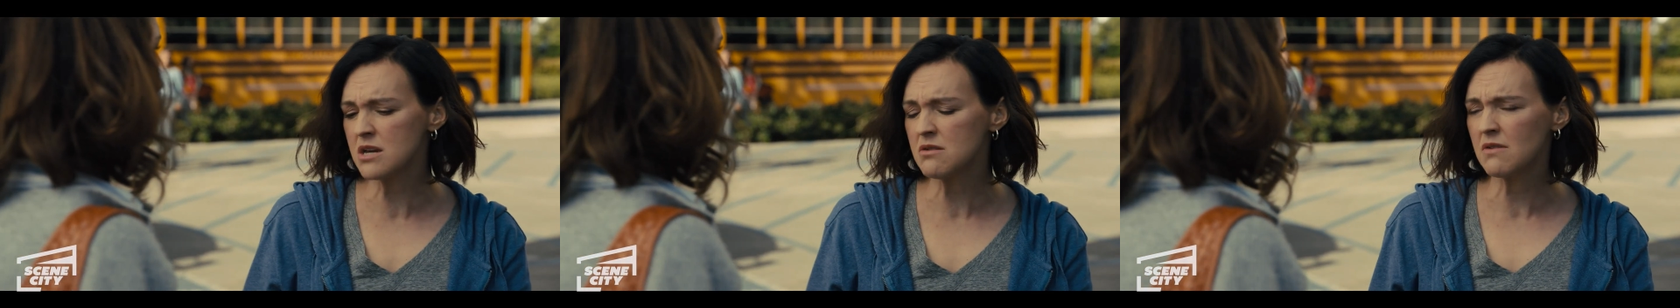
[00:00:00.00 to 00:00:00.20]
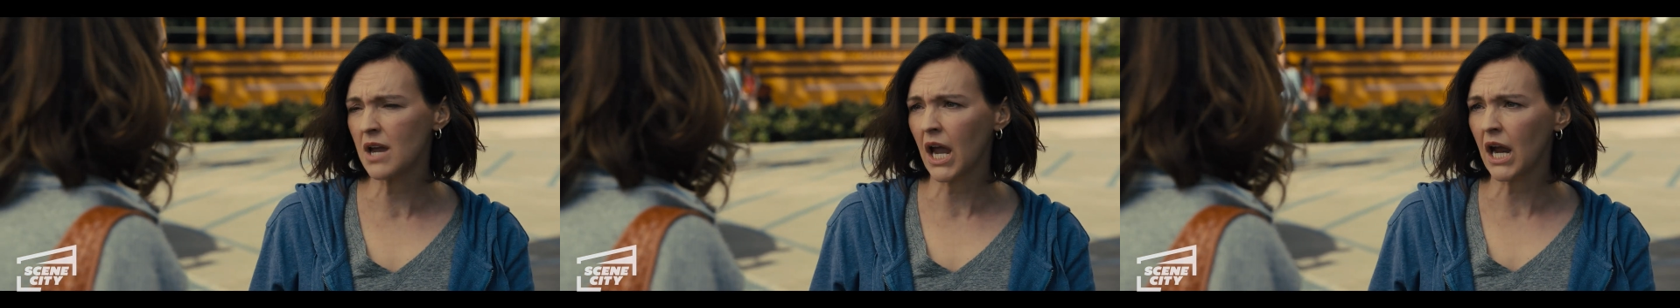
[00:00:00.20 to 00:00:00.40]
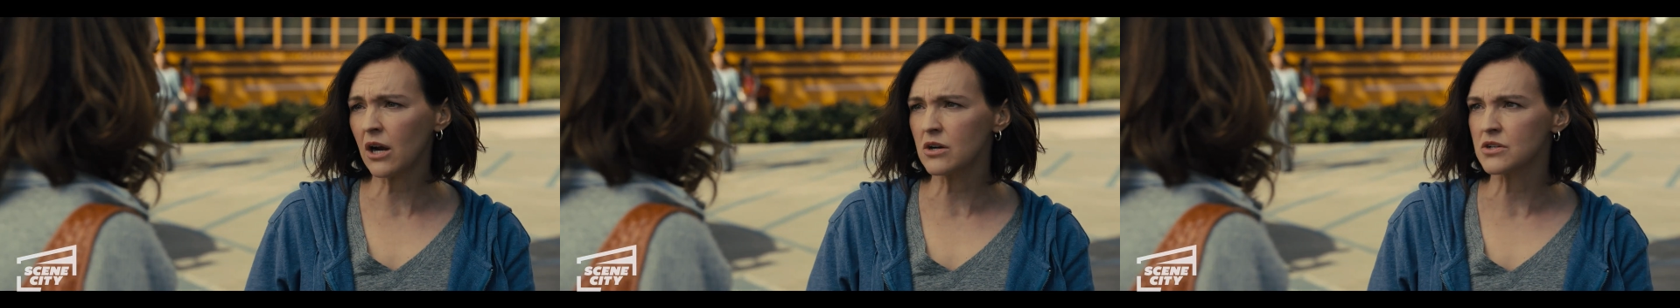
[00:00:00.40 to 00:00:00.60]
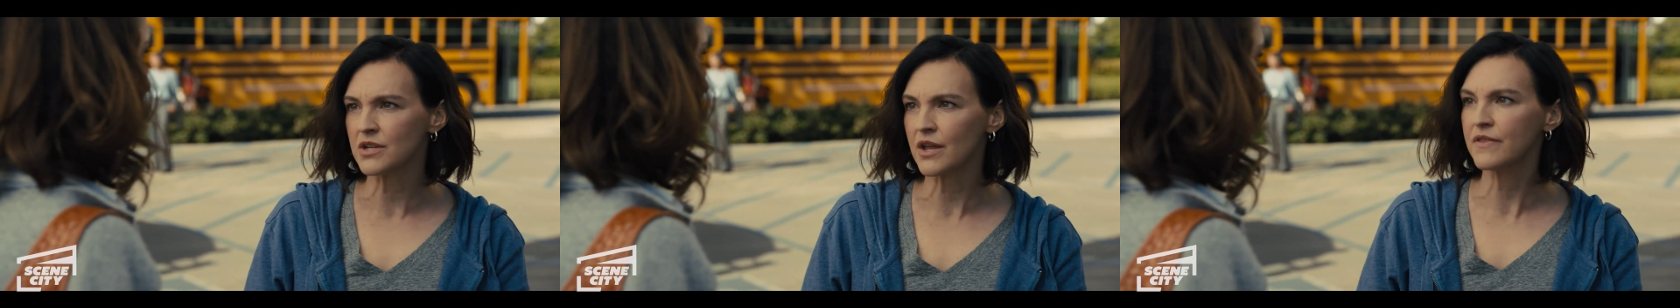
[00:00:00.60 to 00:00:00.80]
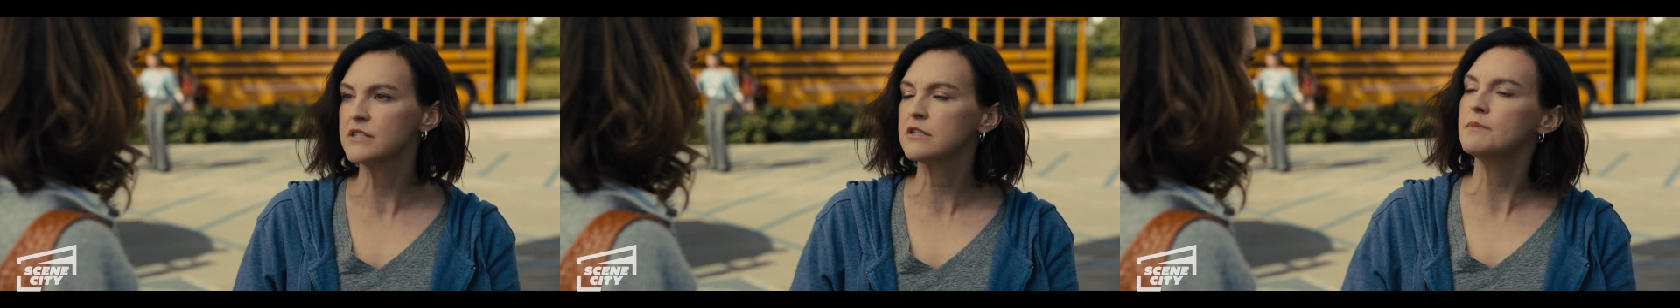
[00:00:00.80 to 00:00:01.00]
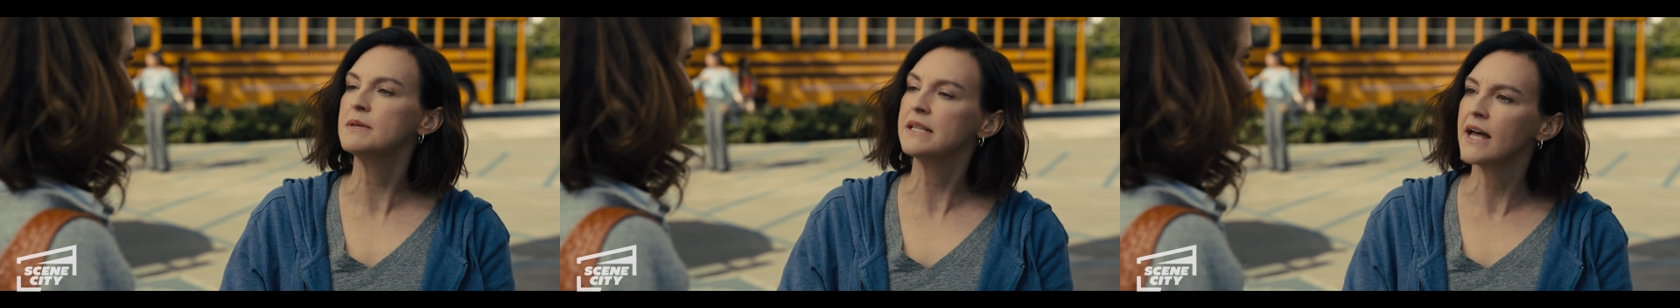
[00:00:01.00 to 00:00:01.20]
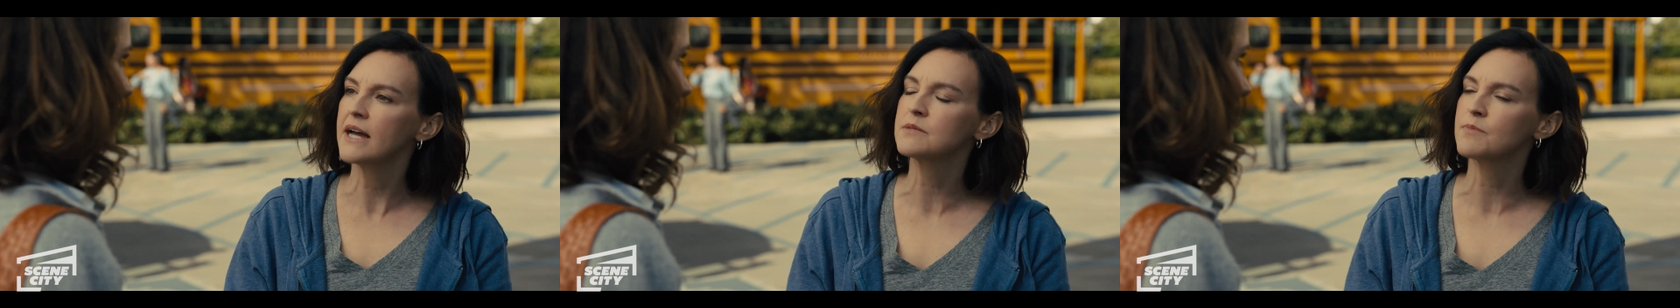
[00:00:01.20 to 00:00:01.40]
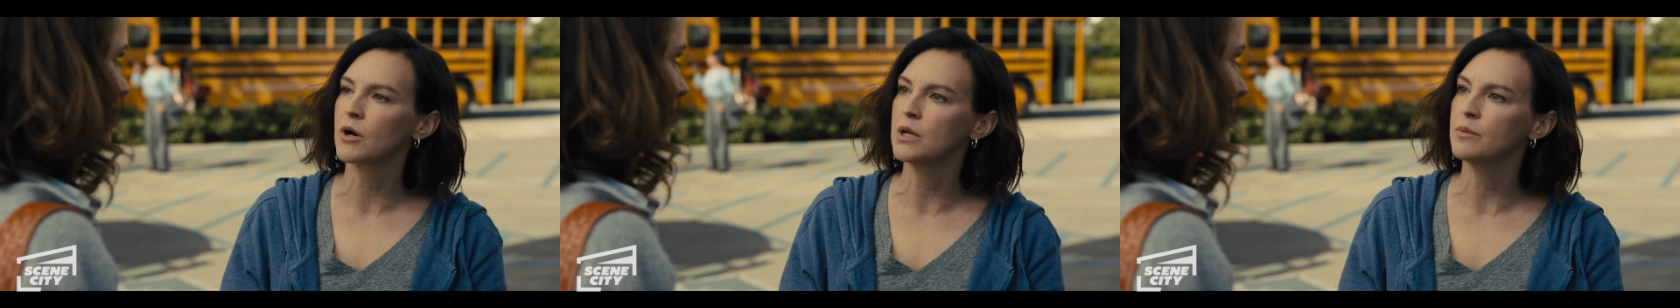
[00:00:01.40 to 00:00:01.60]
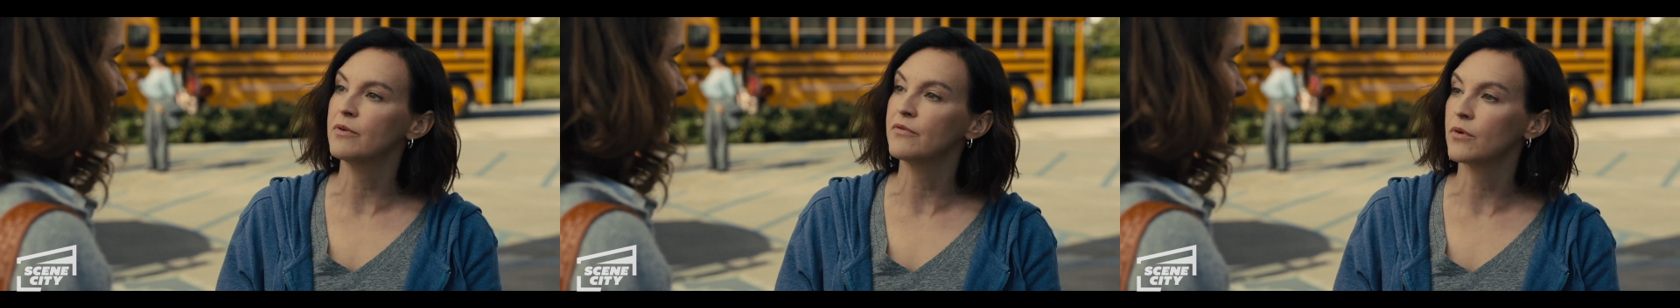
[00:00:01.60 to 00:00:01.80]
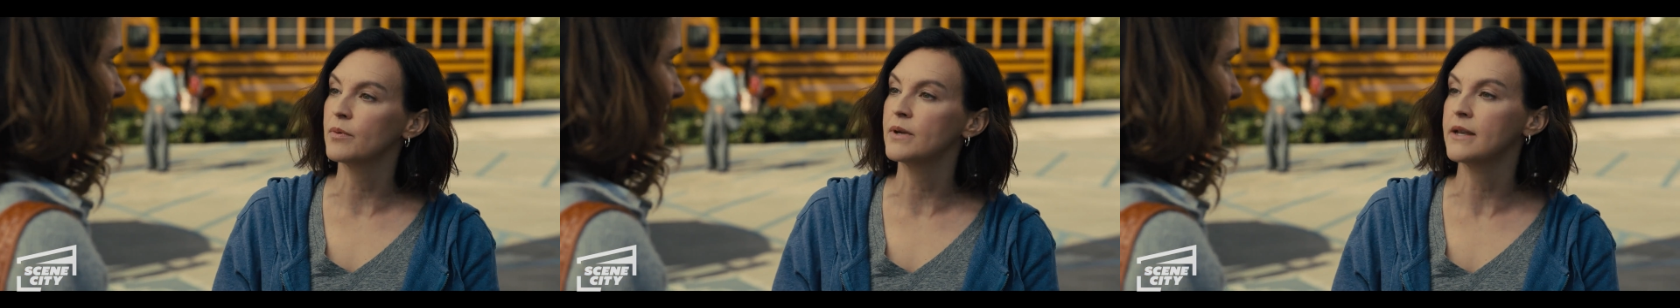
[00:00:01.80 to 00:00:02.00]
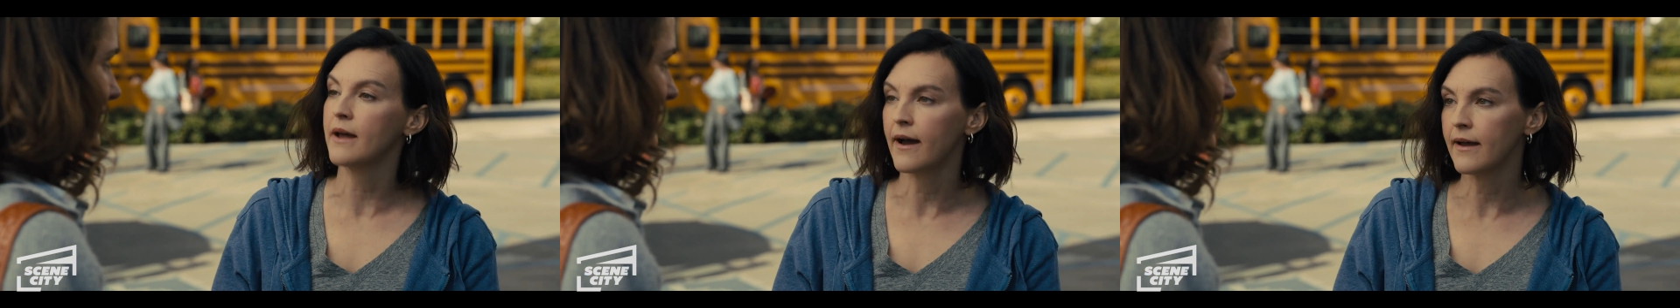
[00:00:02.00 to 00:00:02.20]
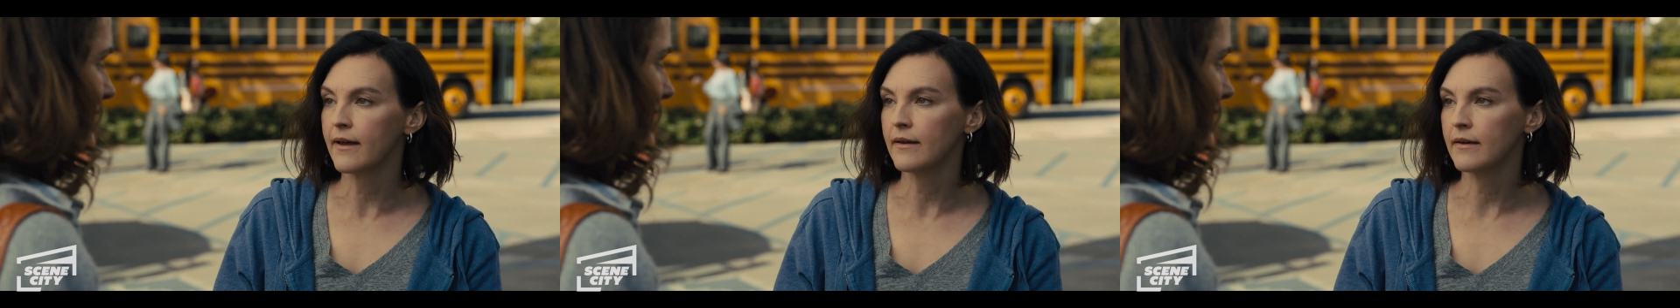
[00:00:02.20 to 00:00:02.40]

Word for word: Who cares? This could be the last party before we die.